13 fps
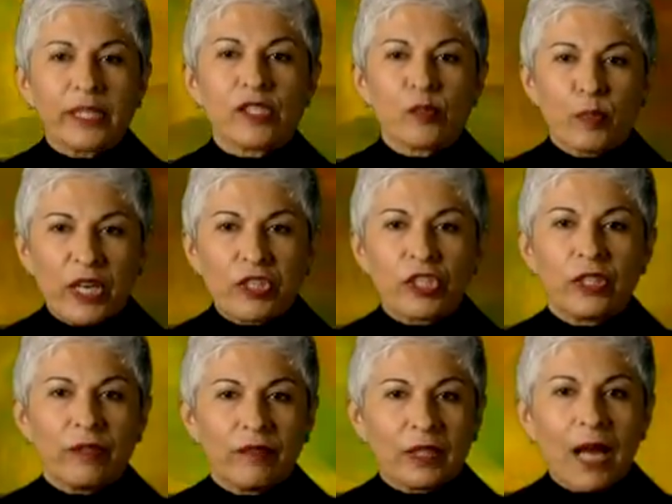expression
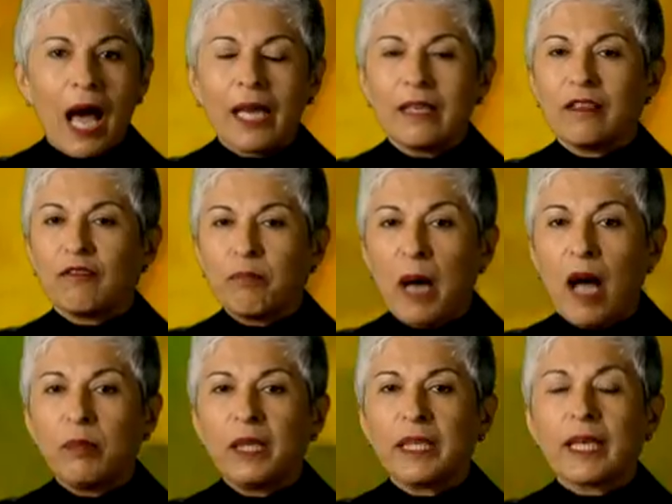of the kind of
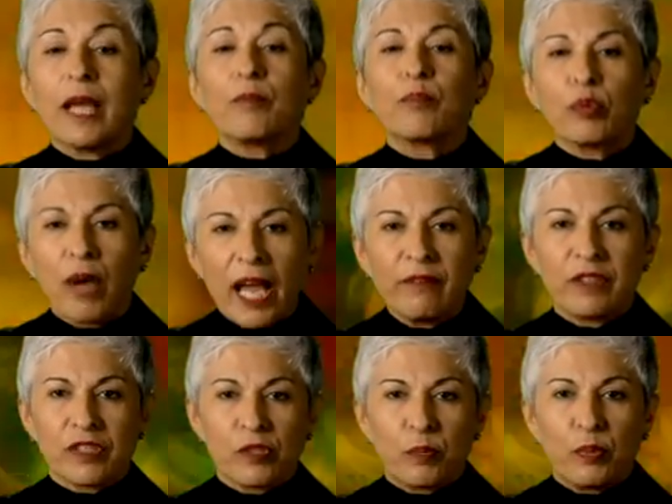public and
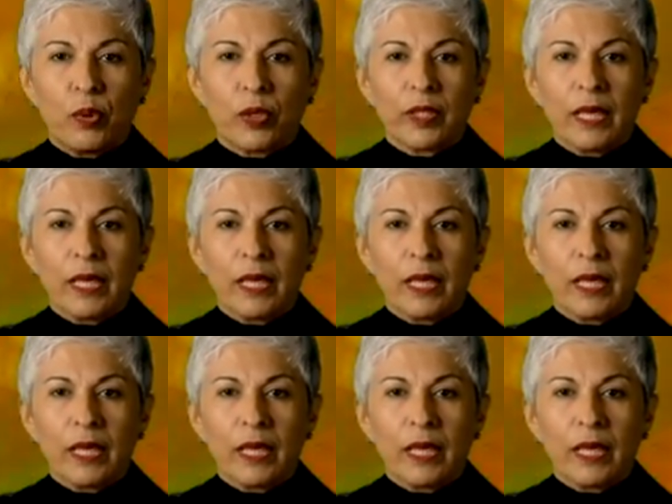private support